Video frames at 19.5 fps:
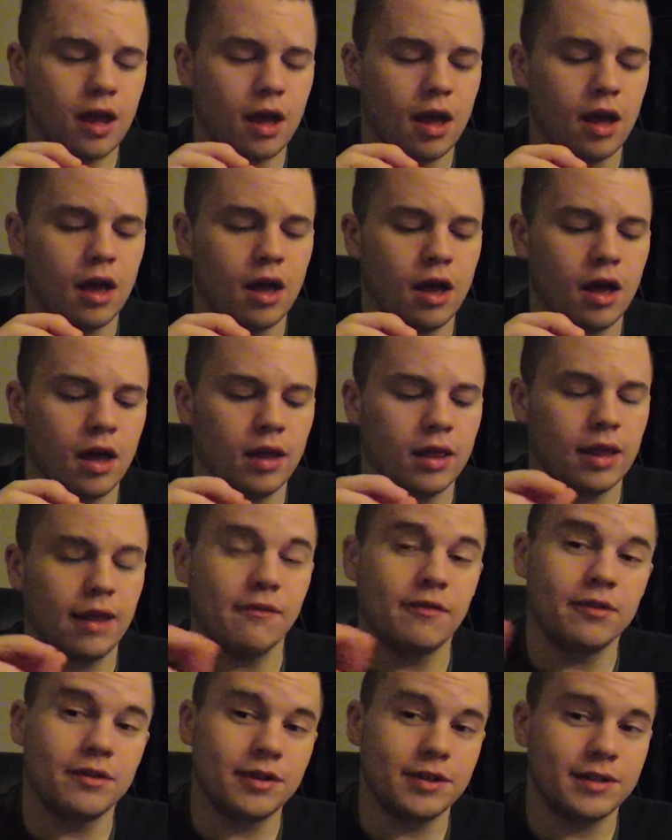
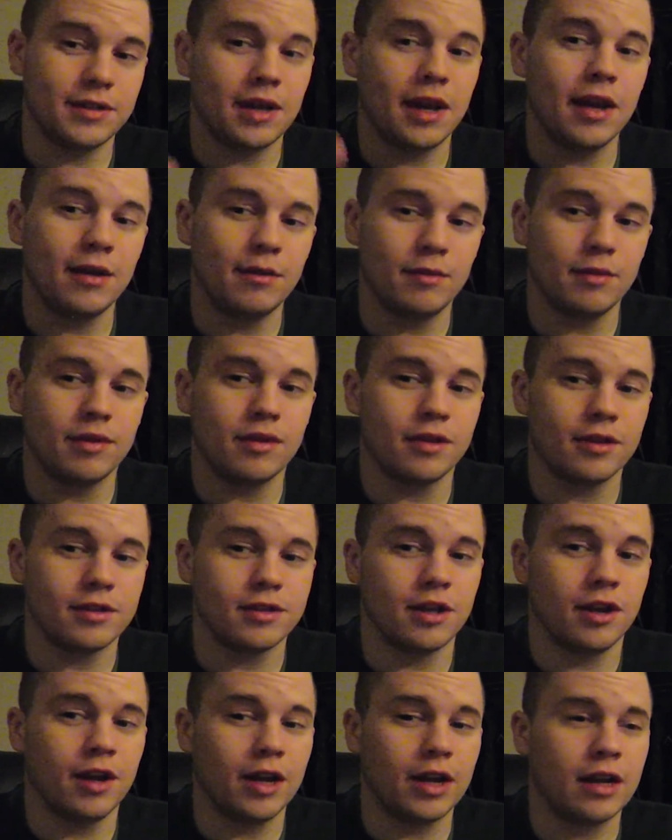level design with the
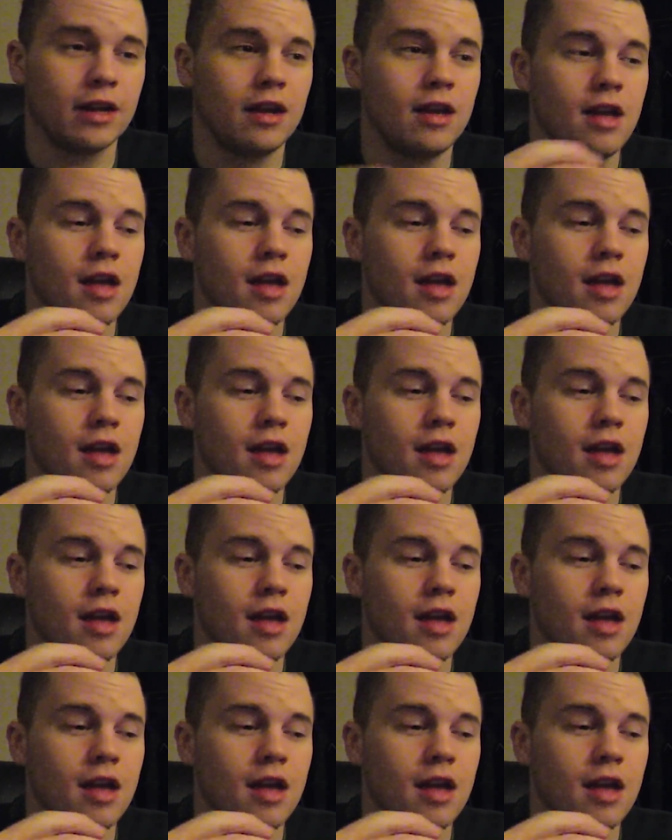Sonic.